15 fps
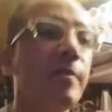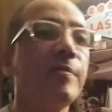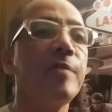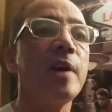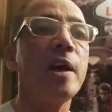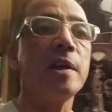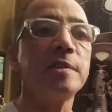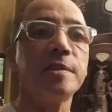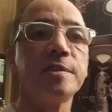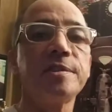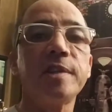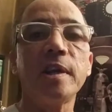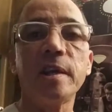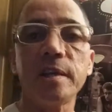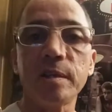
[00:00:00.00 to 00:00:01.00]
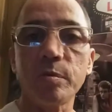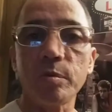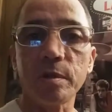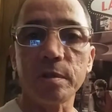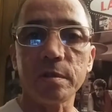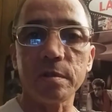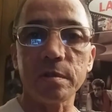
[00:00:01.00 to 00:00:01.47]
if I had to say
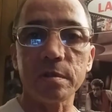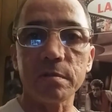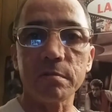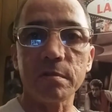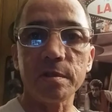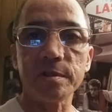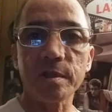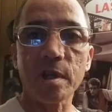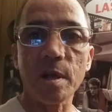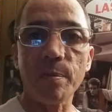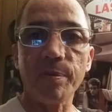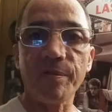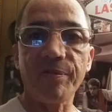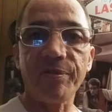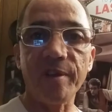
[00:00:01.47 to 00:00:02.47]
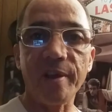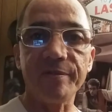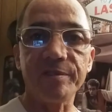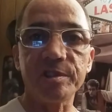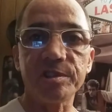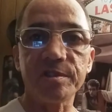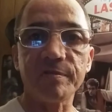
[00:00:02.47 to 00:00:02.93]
anyone, there's a couple
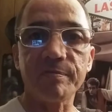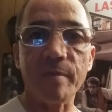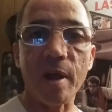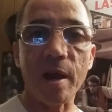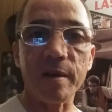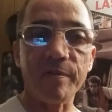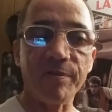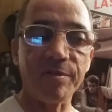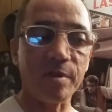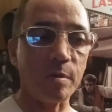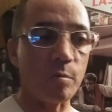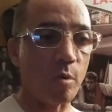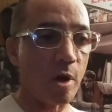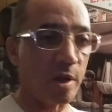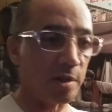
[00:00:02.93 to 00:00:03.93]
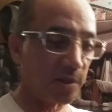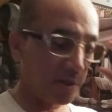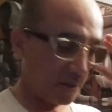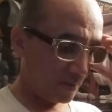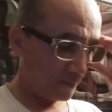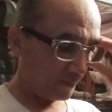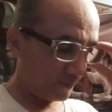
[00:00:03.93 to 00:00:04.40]
favorites of mine
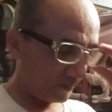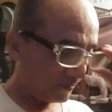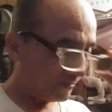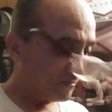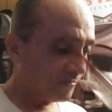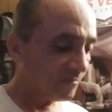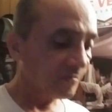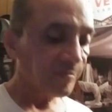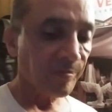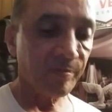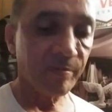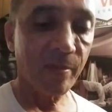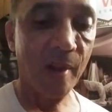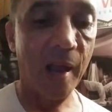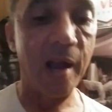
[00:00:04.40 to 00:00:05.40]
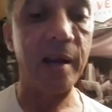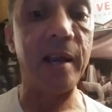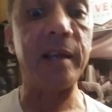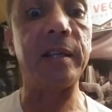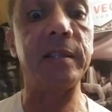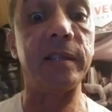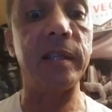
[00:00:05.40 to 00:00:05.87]
film-wise. I
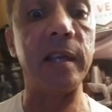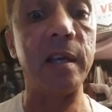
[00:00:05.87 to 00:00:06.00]
like